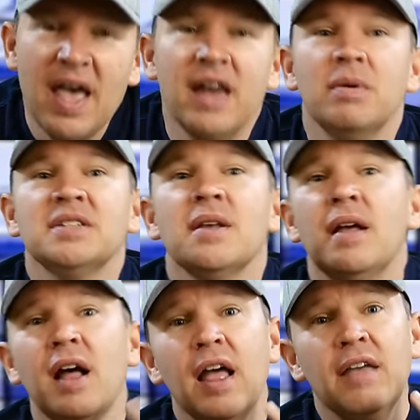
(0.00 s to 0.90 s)
Anyways,
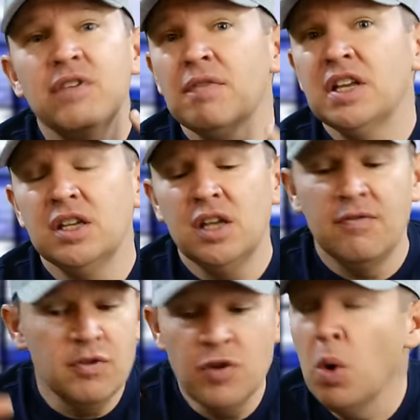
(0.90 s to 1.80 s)
if you have any,
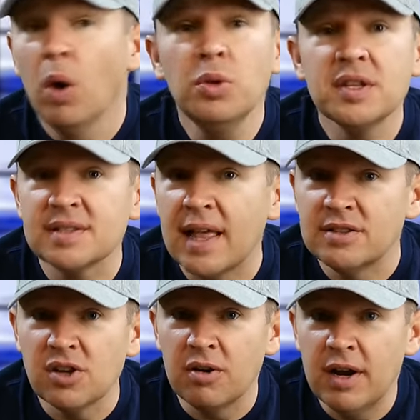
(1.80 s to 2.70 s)
if you own this
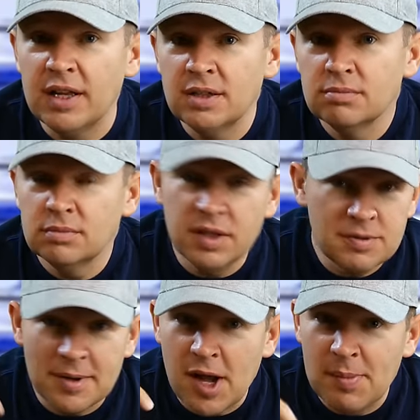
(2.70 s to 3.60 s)
lens already, leave
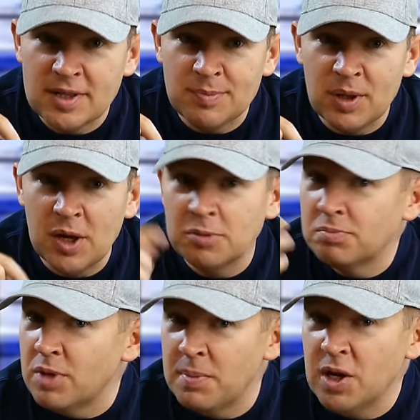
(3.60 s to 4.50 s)
some comments below.
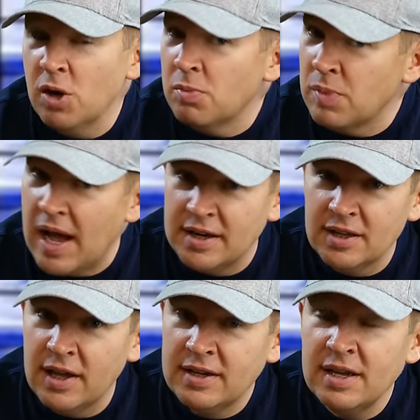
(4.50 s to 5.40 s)
Let me know. How do you
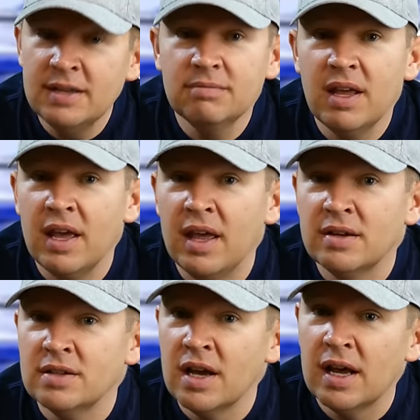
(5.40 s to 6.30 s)
like it?
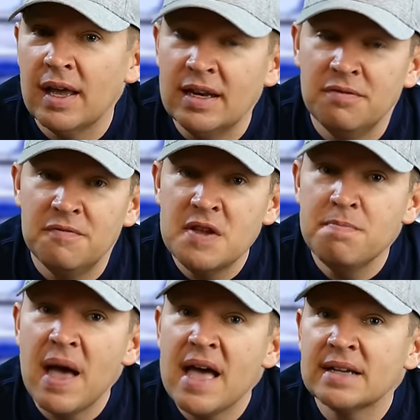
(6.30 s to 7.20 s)
And uh, any
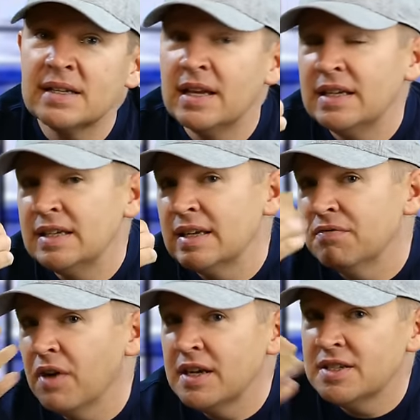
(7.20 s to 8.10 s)
feedback, any
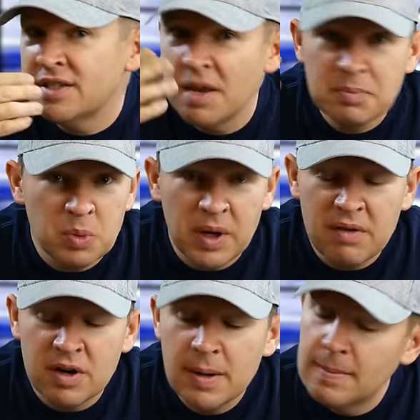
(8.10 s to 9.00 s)
advice, tips,
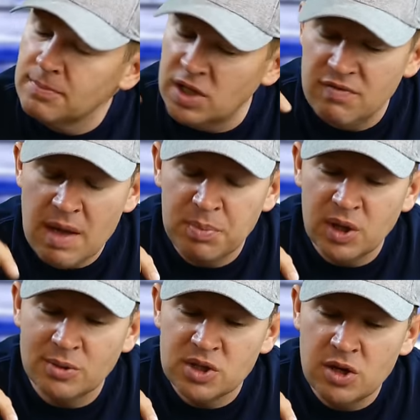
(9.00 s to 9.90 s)
whatever, leave that
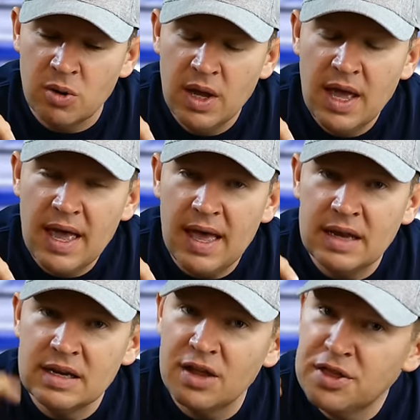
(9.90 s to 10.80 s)
below too.
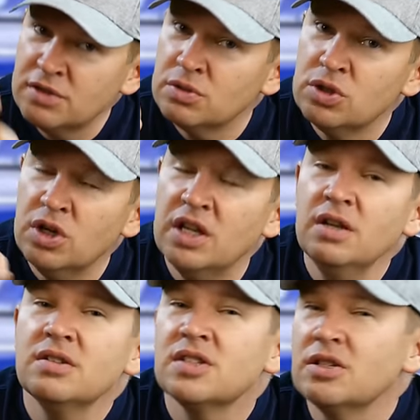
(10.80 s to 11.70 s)
And uh, thanks for tuning
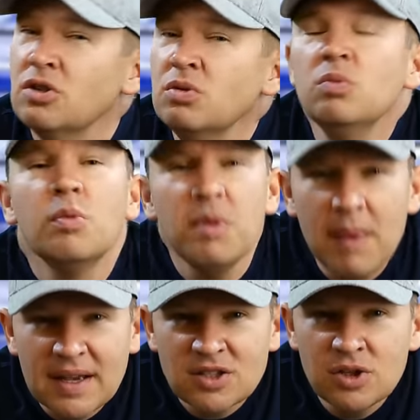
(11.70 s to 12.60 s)
in. Stay tuned. We'll be
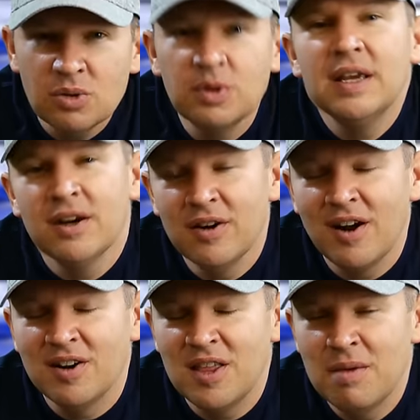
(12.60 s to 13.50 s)
back soon here at
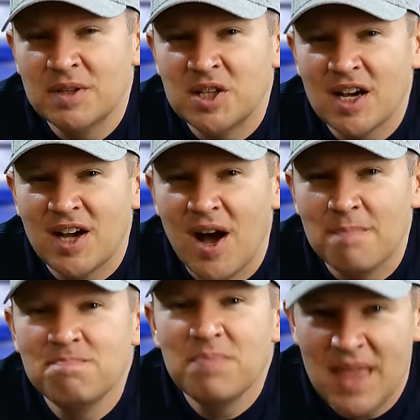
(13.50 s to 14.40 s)

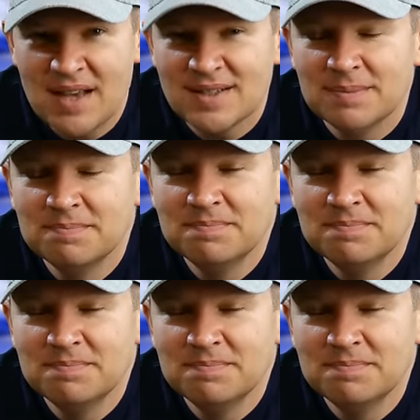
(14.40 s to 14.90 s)
artoftheimage.com. Thanks.